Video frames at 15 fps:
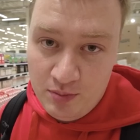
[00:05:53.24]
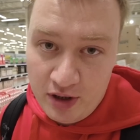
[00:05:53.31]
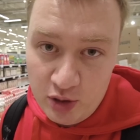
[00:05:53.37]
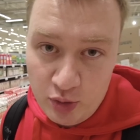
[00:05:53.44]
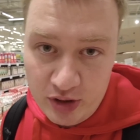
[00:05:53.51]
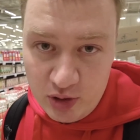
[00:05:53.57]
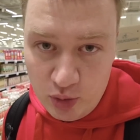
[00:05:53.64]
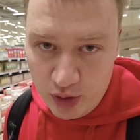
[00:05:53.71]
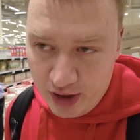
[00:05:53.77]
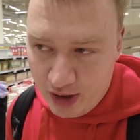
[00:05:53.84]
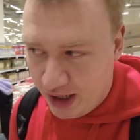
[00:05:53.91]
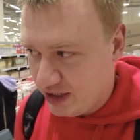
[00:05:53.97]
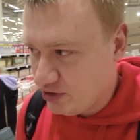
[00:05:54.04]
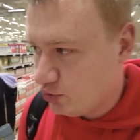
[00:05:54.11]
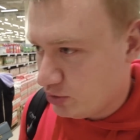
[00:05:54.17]
by the way
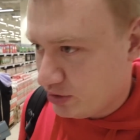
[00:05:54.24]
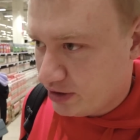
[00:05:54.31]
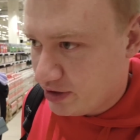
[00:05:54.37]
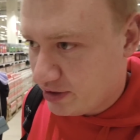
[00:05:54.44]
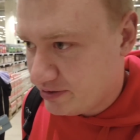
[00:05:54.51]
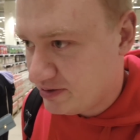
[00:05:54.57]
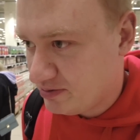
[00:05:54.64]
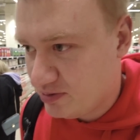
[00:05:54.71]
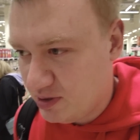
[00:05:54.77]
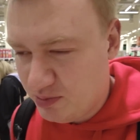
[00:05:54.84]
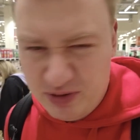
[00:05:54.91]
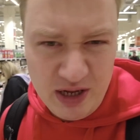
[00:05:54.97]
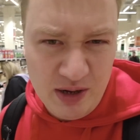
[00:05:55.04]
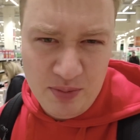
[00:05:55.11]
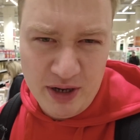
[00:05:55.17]
I choose it is
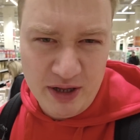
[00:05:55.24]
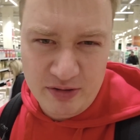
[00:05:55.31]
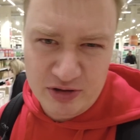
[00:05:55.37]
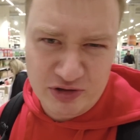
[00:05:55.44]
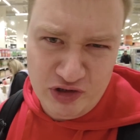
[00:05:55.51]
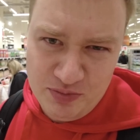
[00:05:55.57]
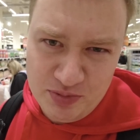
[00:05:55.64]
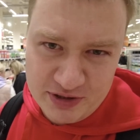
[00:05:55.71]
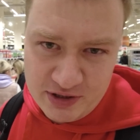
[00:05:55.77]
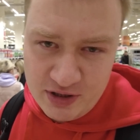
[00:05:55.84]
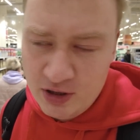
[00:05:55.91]
simply I buy the cheapest.